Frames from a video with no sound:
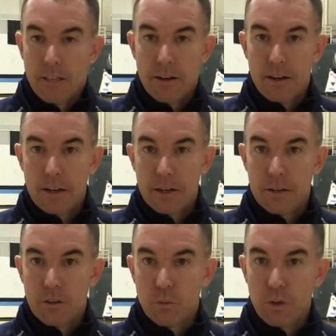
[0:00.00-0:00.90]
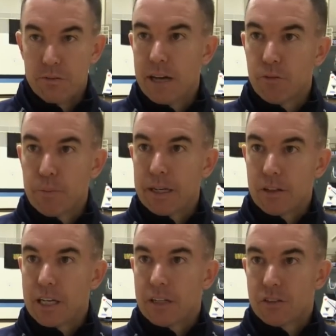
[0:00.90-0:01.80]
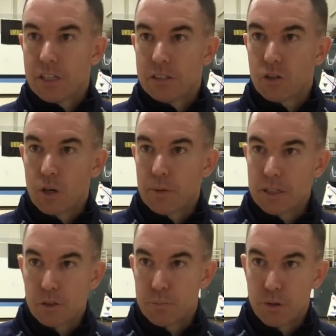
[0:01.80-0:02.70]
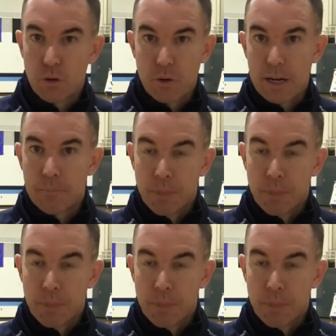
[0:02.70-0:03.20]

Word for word: Uh, we've never been to the NCAA tournament as a program.